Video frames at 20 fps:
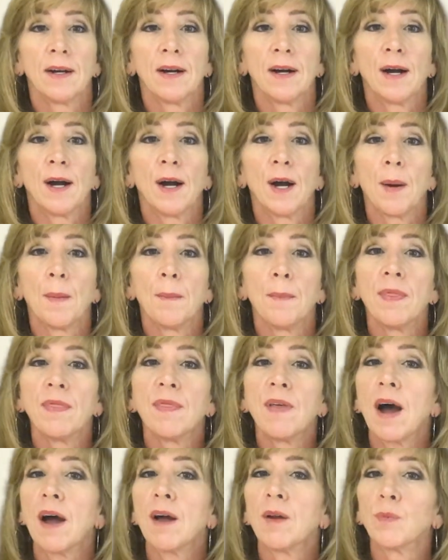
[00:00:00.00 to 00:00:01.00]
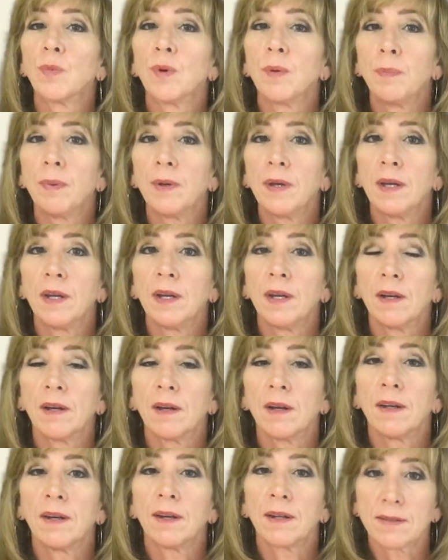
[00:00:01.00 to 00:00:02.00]
That would be
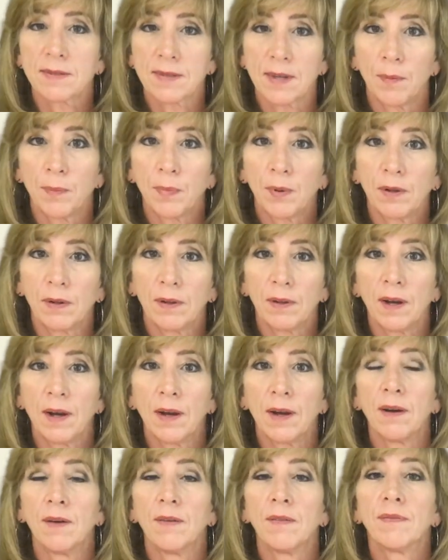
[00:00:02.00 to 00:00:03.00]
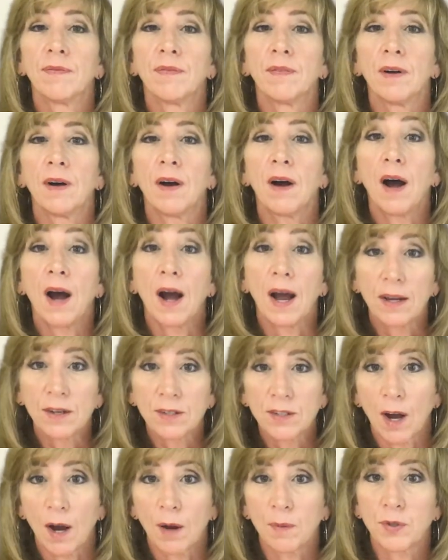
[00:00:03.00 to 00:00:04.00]
an example of high
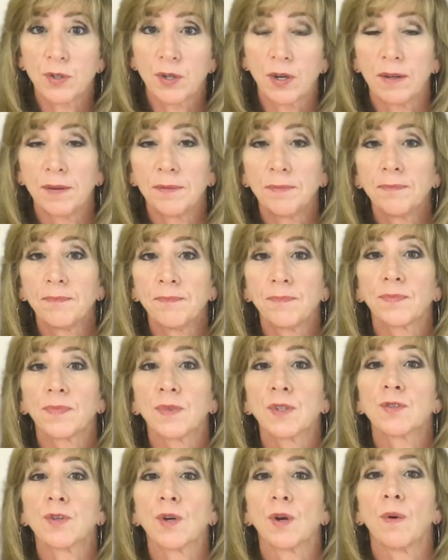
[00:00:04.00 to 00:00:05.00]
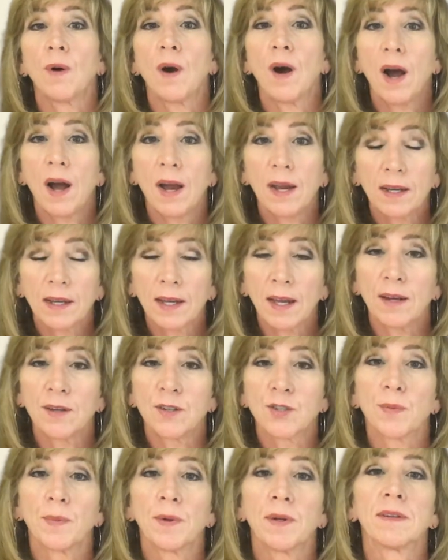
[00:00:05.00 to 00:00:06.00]
adoption, so a high
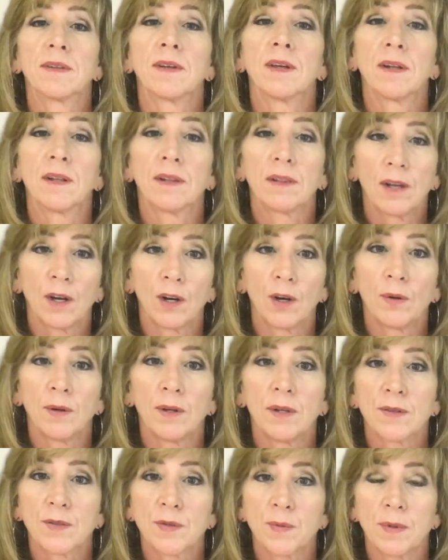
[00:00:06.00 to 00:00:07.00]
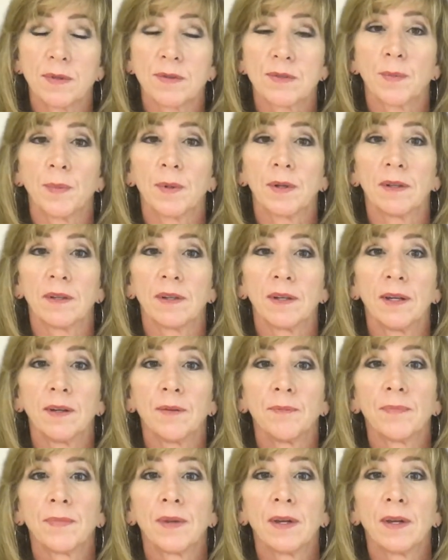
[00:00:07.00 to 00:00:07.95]
engagement and a low indispensability.